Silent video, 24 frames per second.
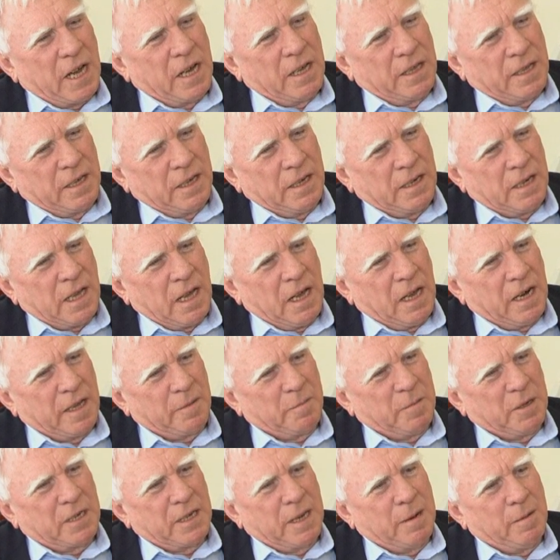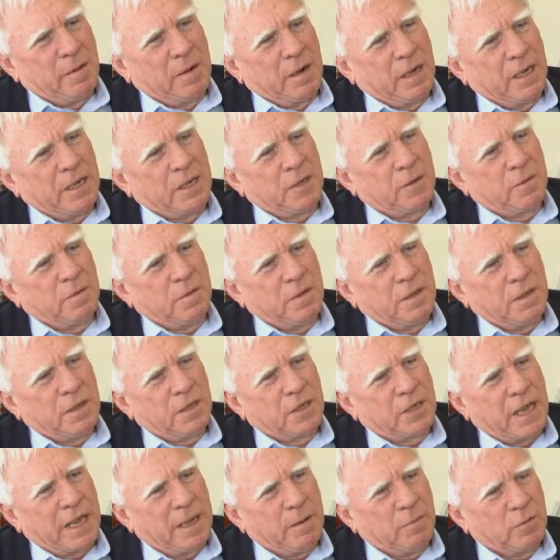at other garlic metabolites with the
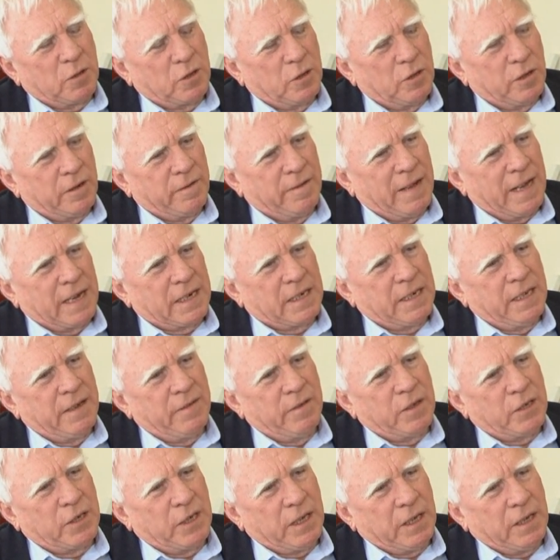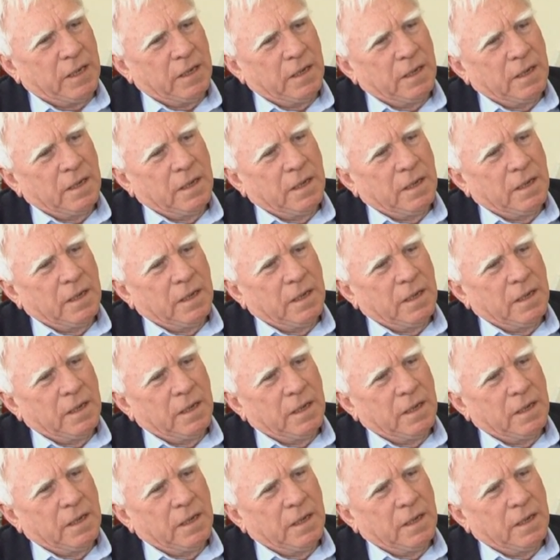same sort of activity,